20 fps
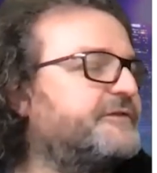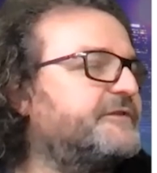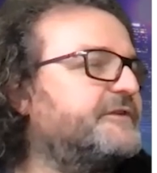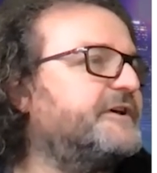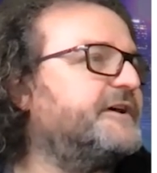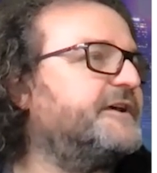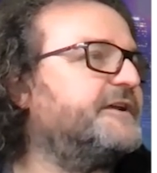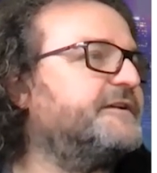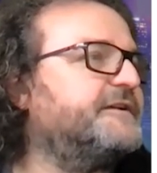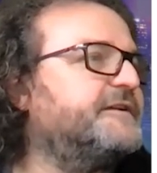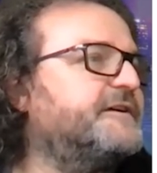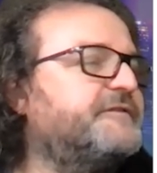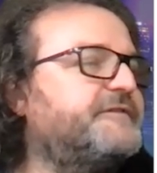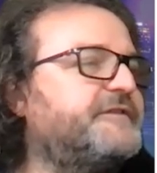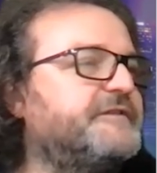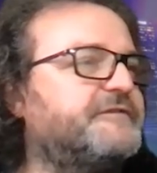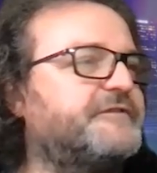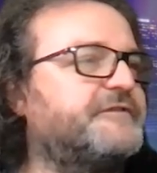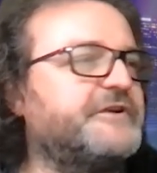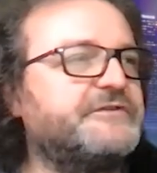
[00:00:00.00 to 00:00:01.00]
and uh,
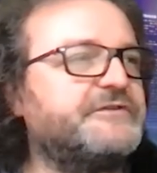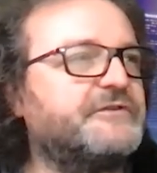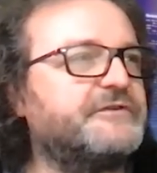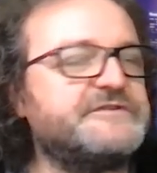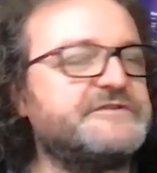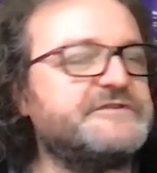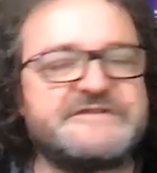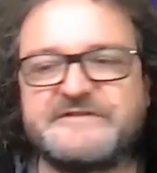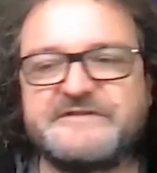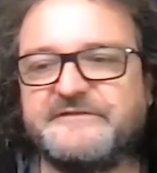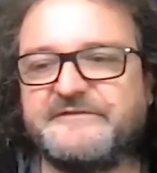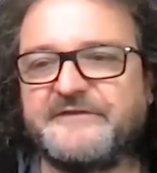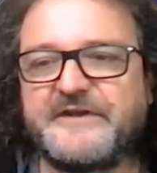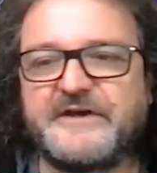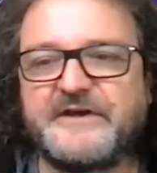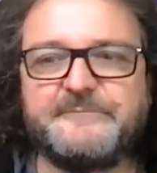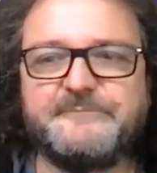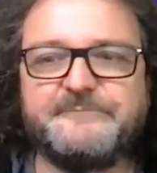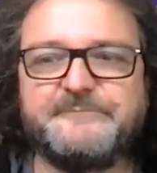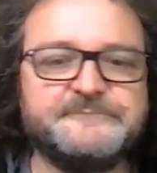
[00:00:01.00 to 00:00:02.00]
feel free to register for that.